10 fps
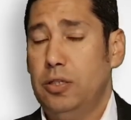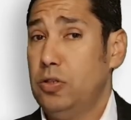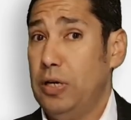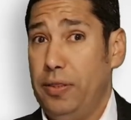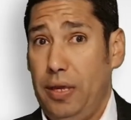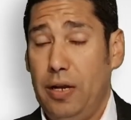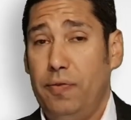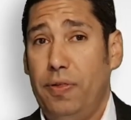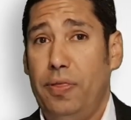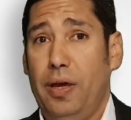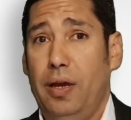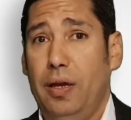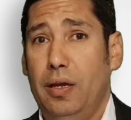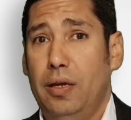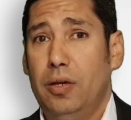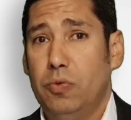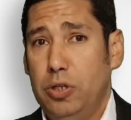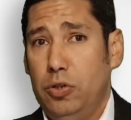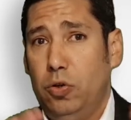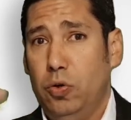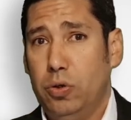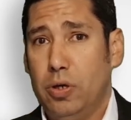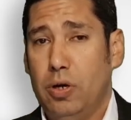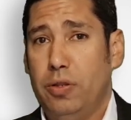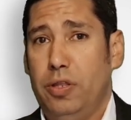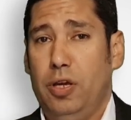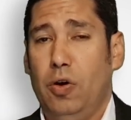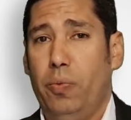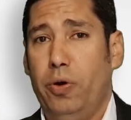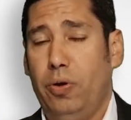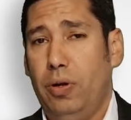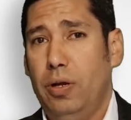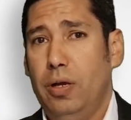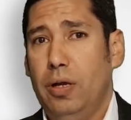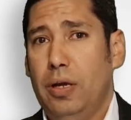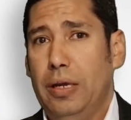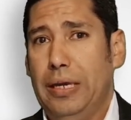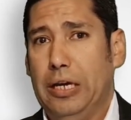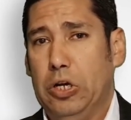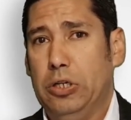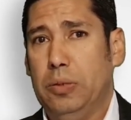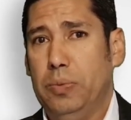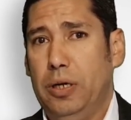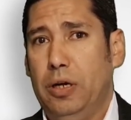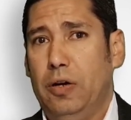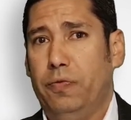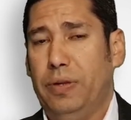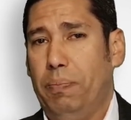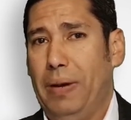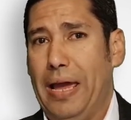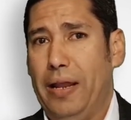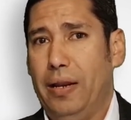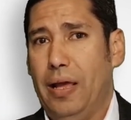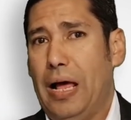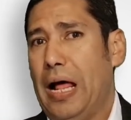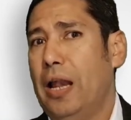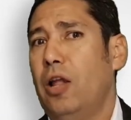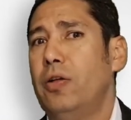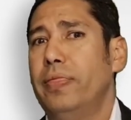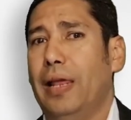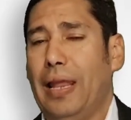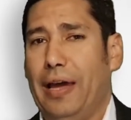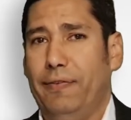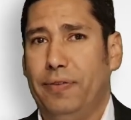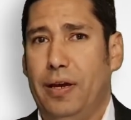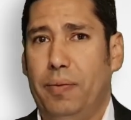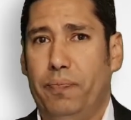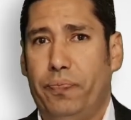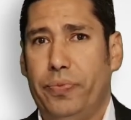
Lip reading: So at the end of the day, when you look on the overall economy of the plant along the lifetime,